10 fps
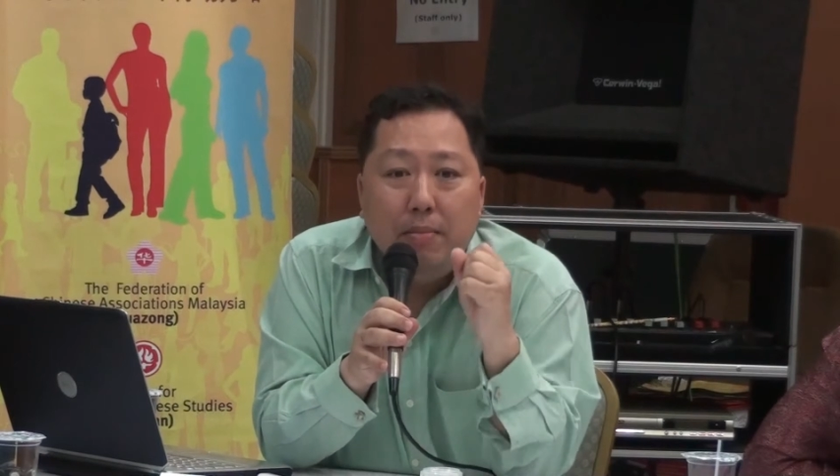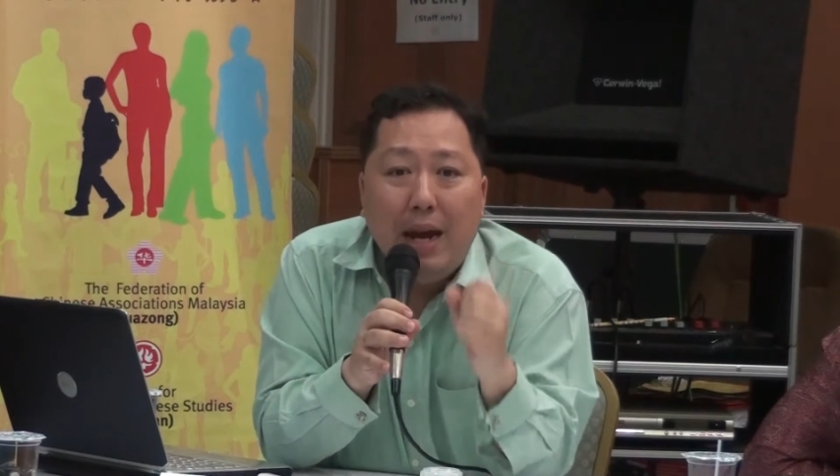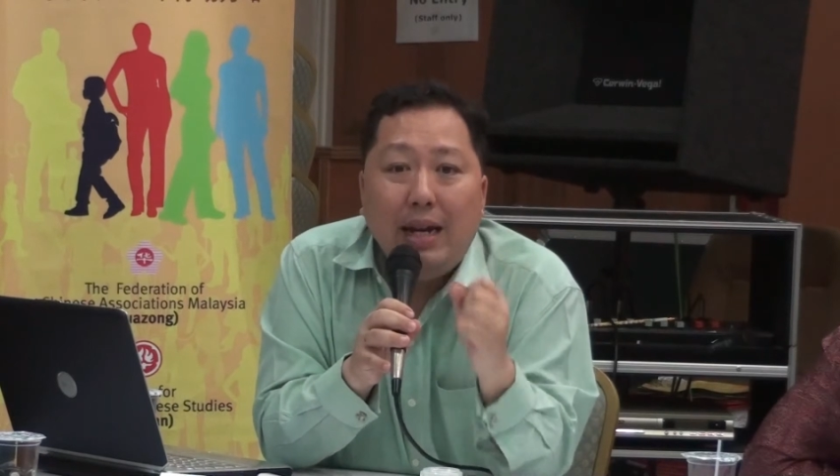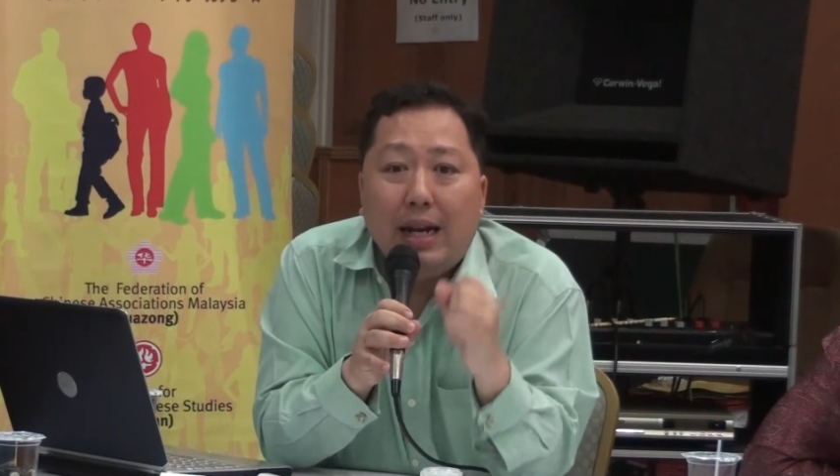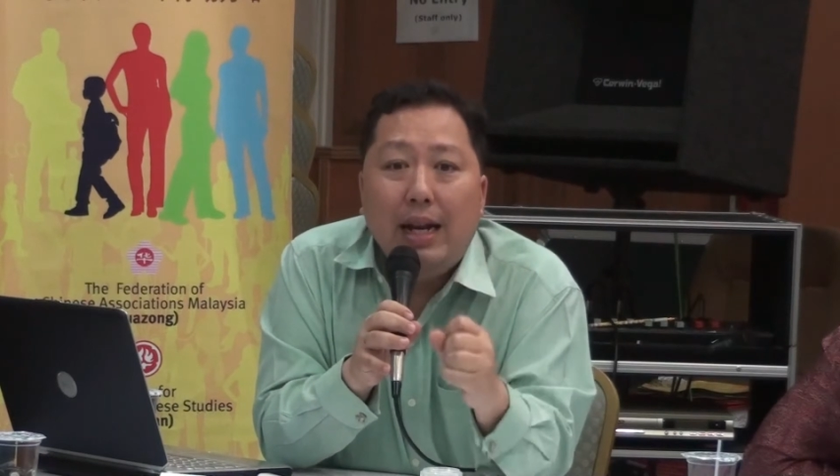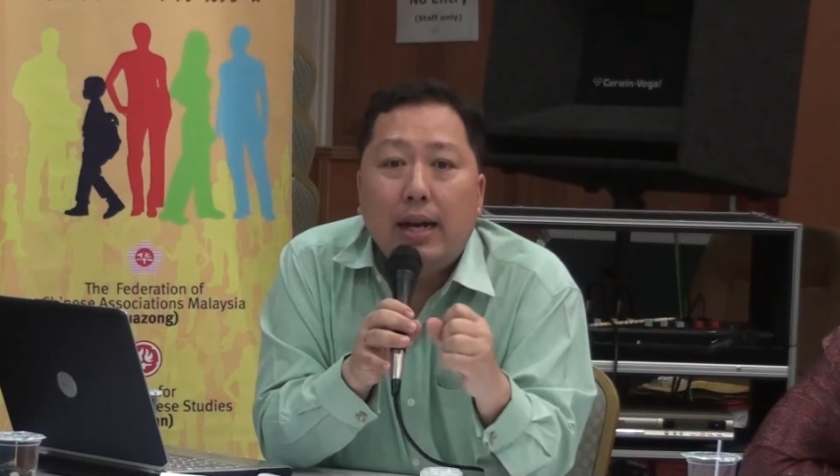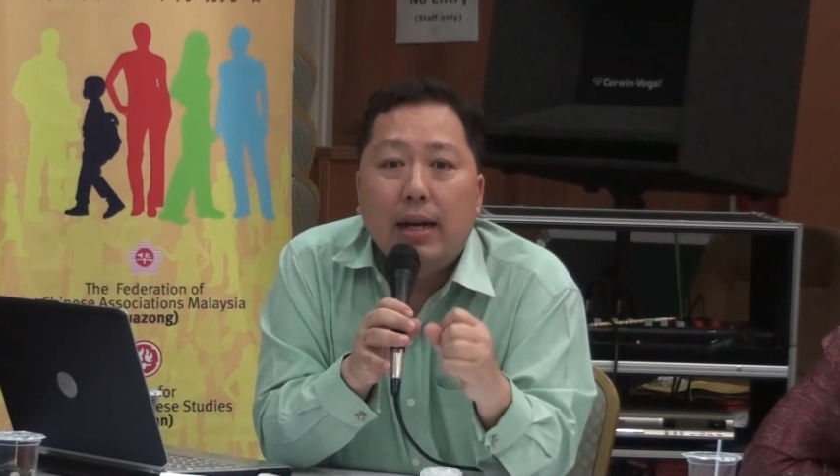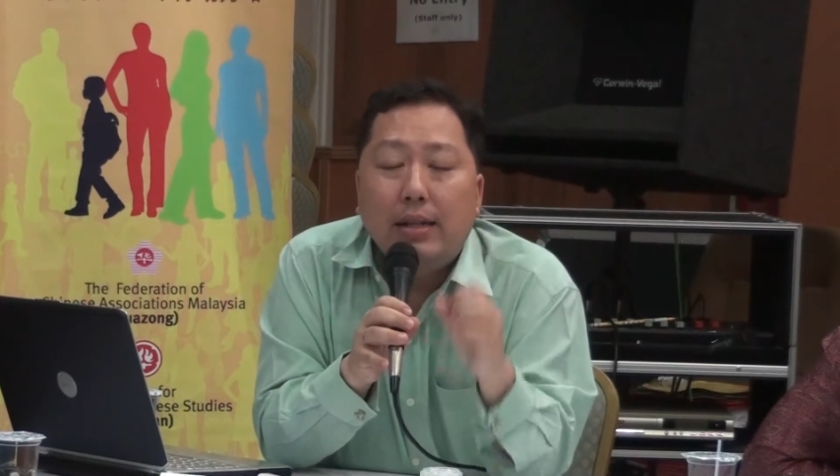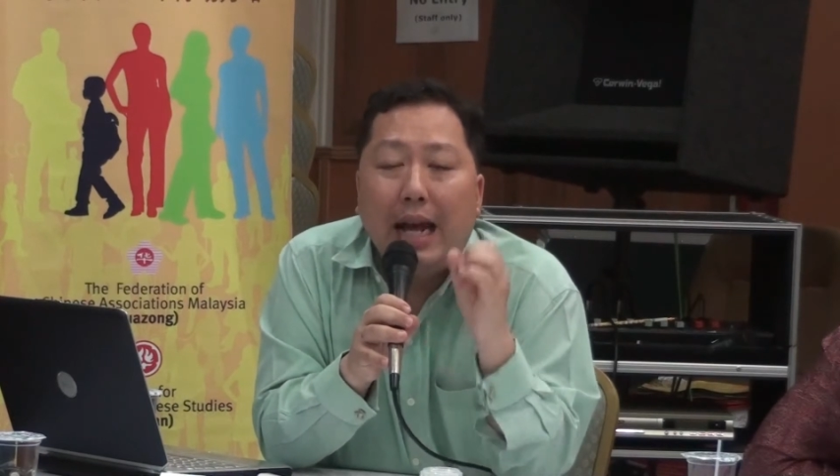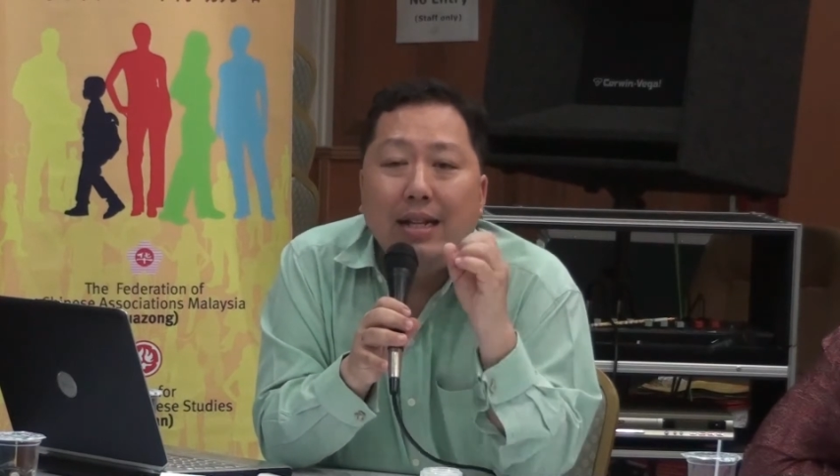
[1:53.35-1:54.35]
made clear
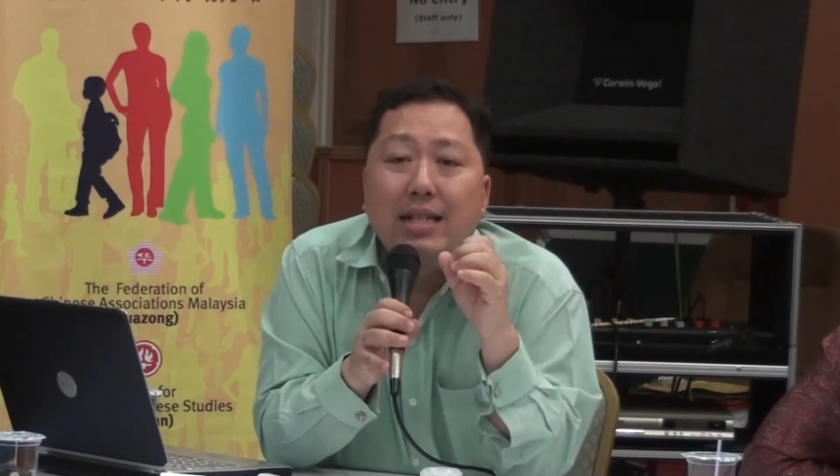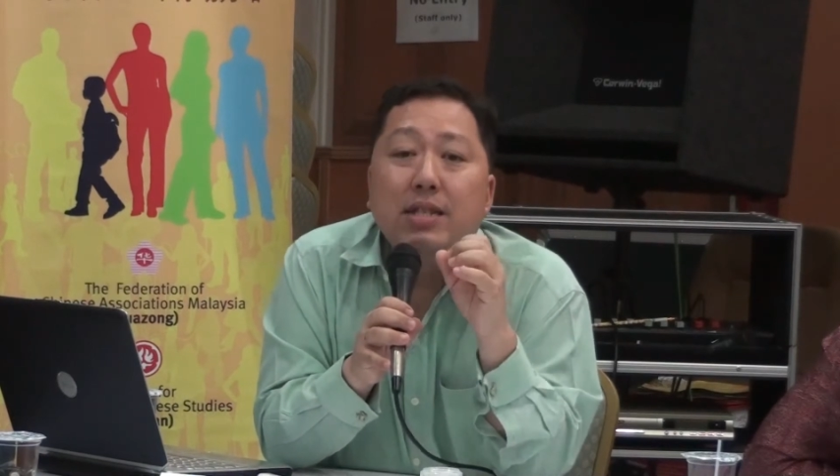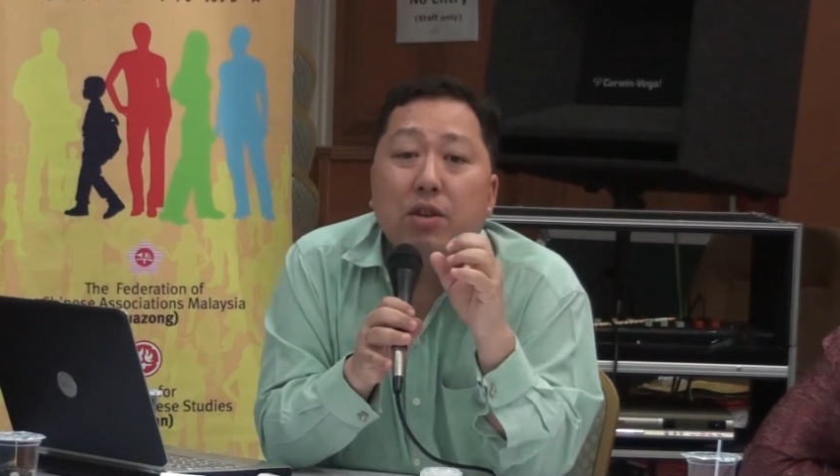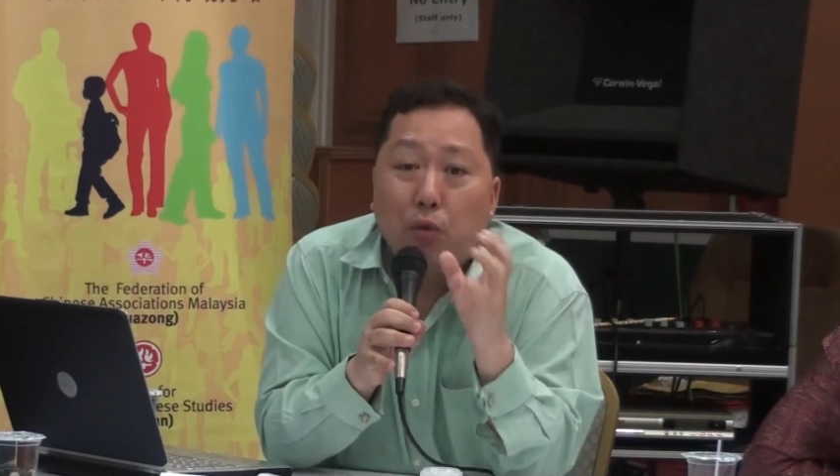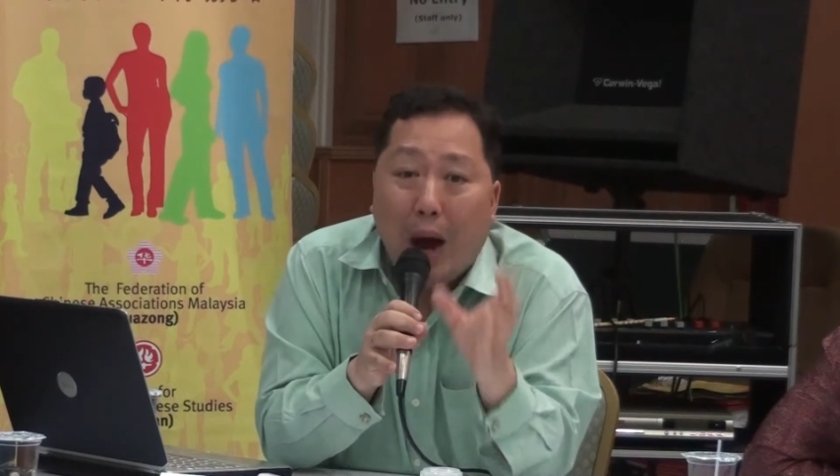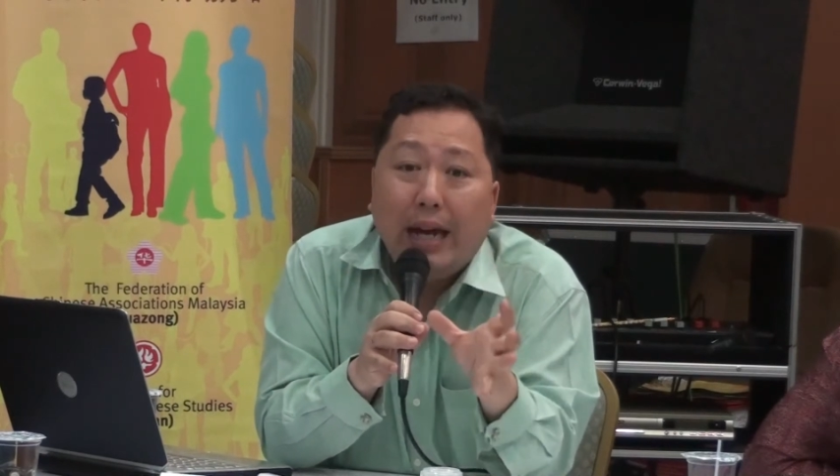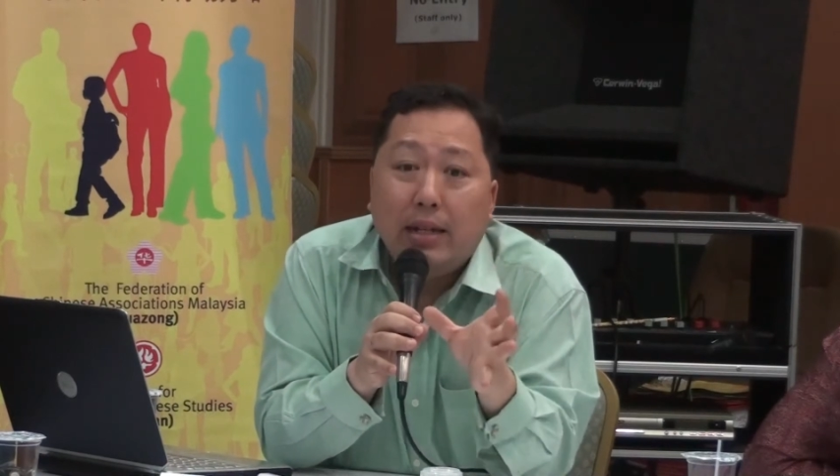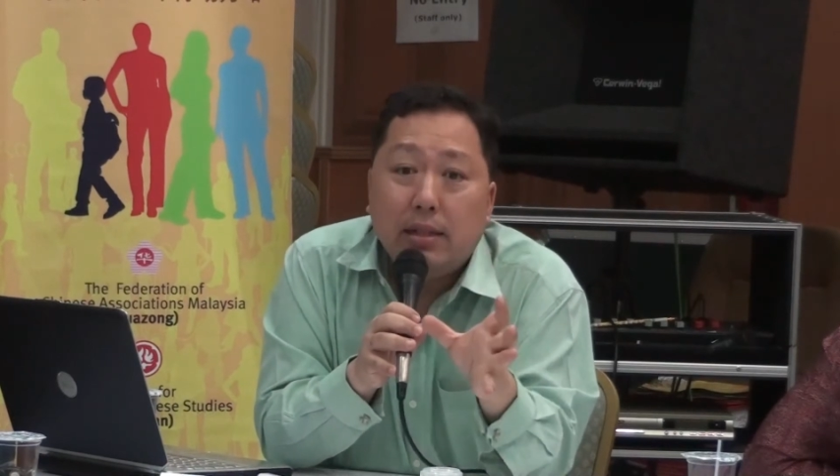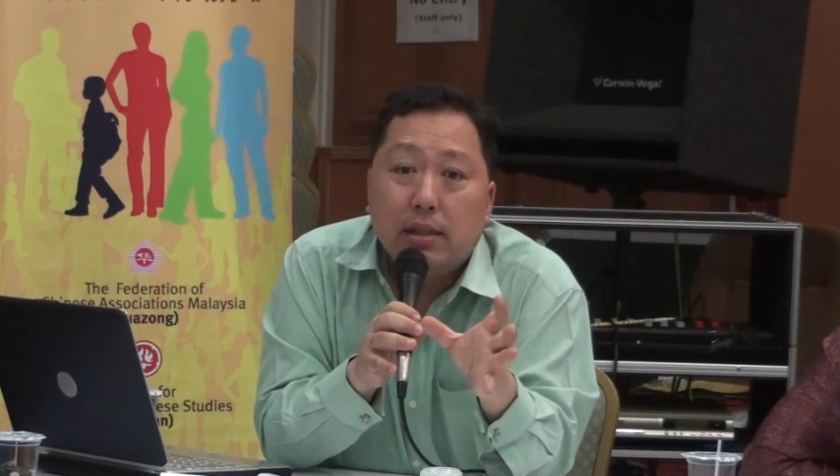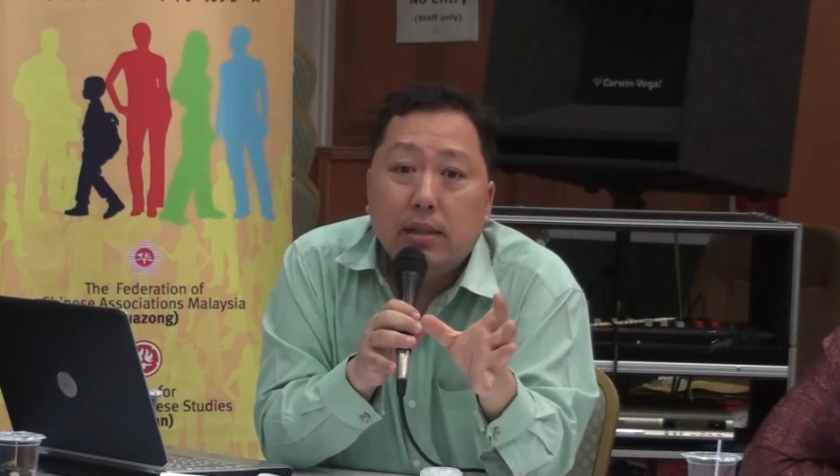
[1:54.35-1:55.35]
that this is a right.